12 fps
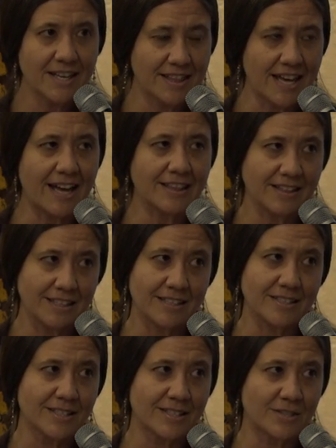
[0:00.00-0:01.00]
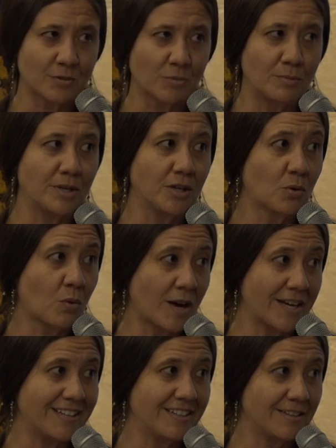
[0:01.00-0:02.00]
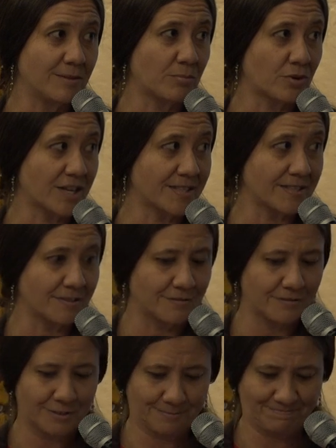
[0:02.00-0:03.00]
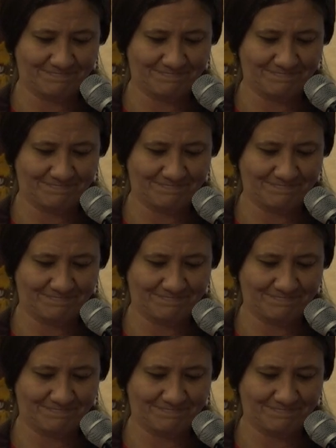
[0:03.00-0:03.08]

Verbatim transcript: that list would be quite impressive.